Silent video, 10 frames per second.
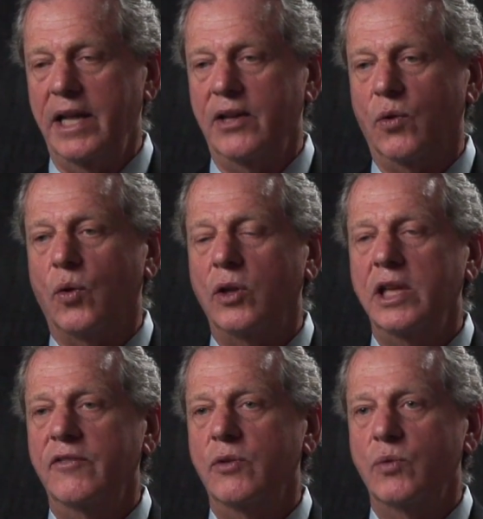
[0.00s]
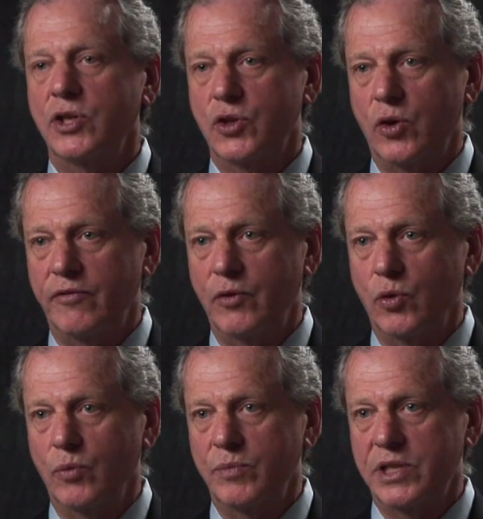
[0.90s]
They're all given reserved
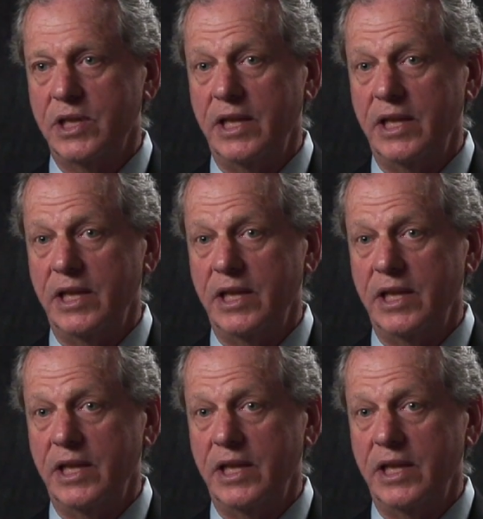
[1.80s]
rooms.